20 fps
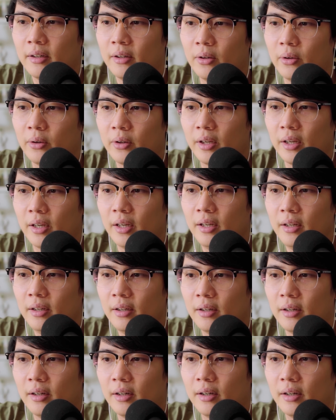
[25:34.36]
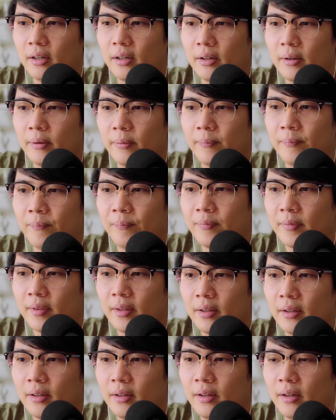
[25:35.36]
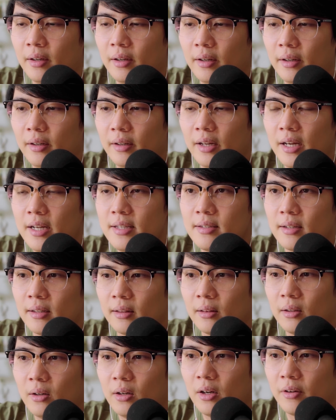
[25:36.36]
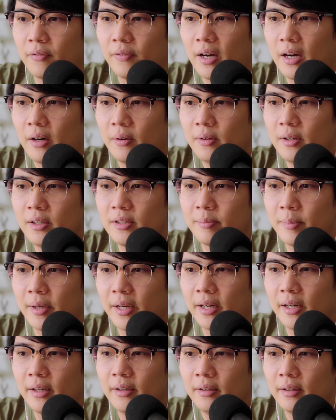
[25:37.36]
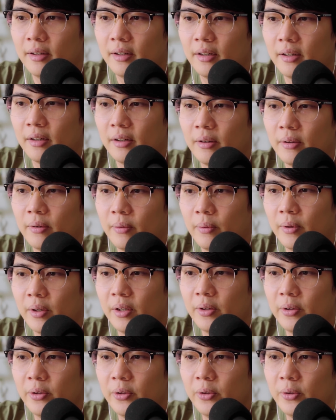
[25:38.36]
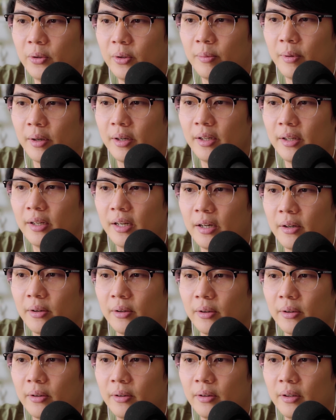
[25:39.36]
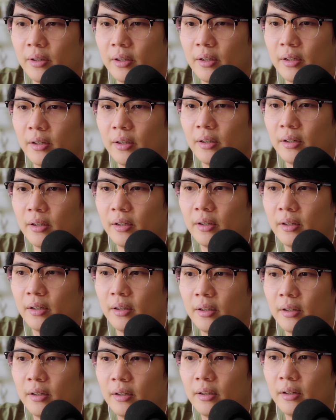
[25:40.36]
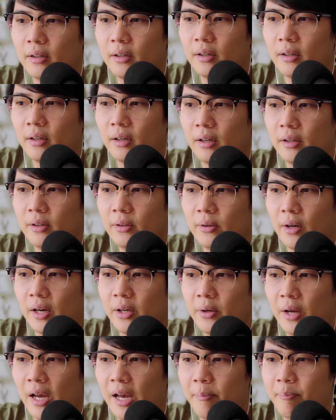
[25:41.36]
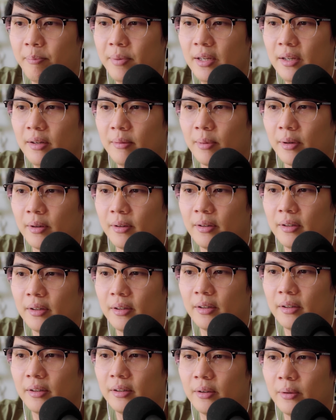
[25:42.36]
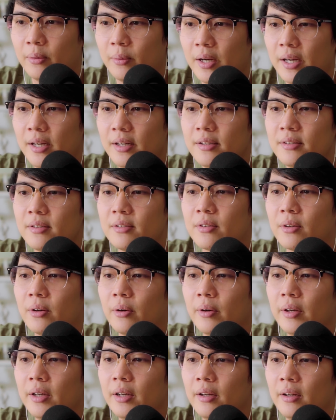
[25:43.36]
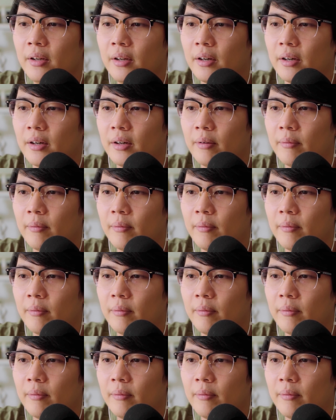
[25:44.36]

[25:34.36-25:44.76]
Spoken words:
okay, that's a lot of hours, Ming Han. What are you going to do about it now? Are you happy about the way this is going?